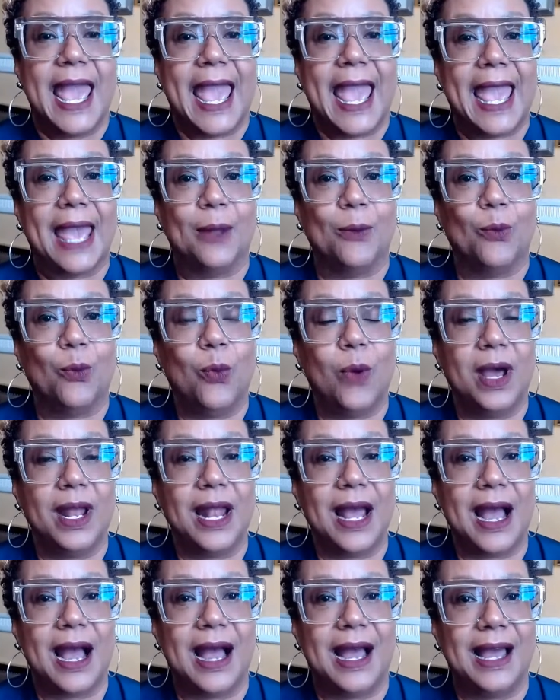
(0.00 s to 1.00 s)
And what
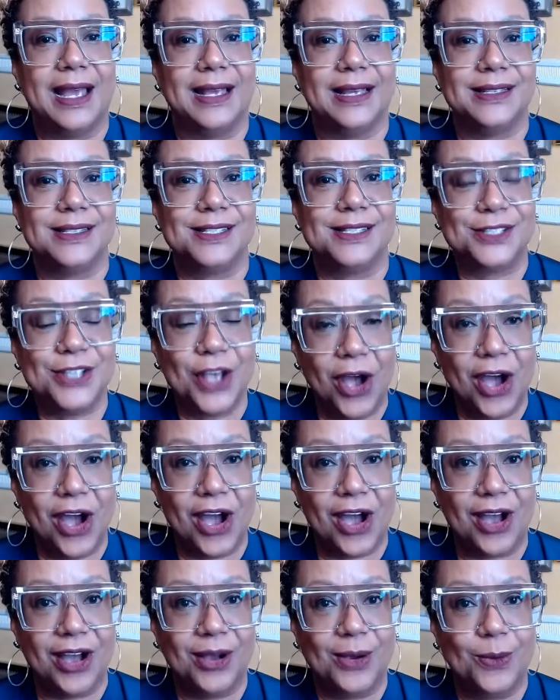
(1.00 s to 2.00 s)
I
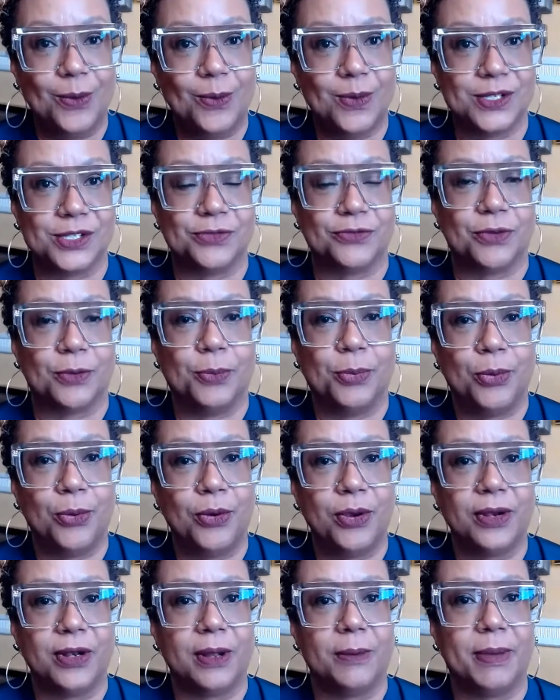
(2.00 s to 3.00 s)
saw was a
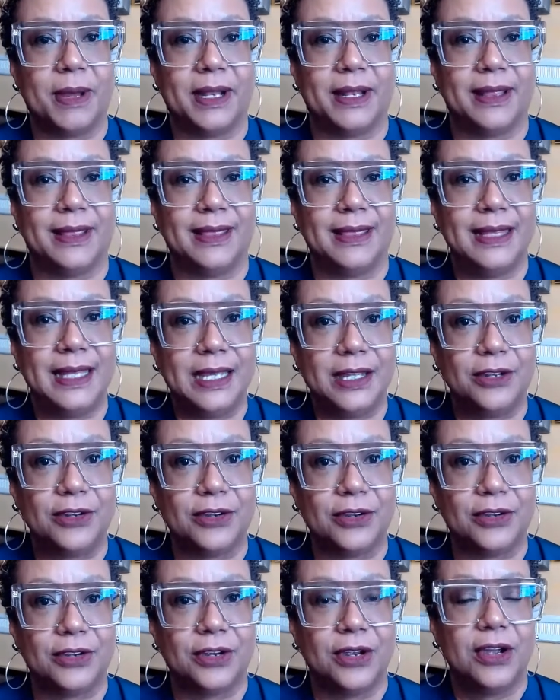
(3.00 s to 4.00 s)
report about a
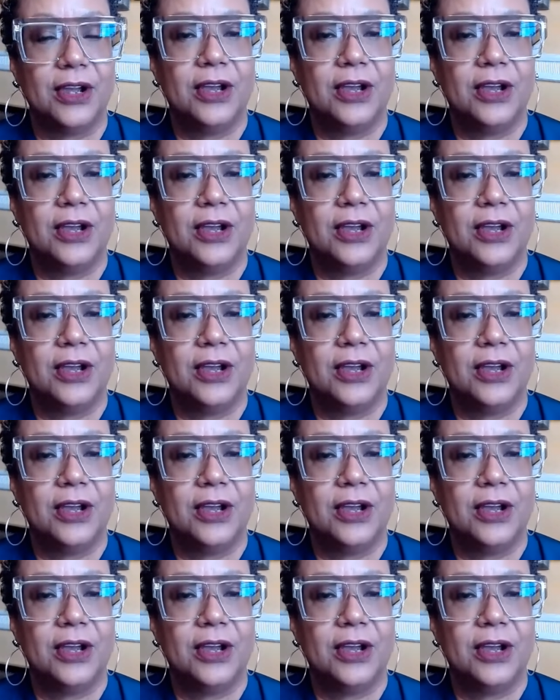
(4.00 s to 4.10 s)
theater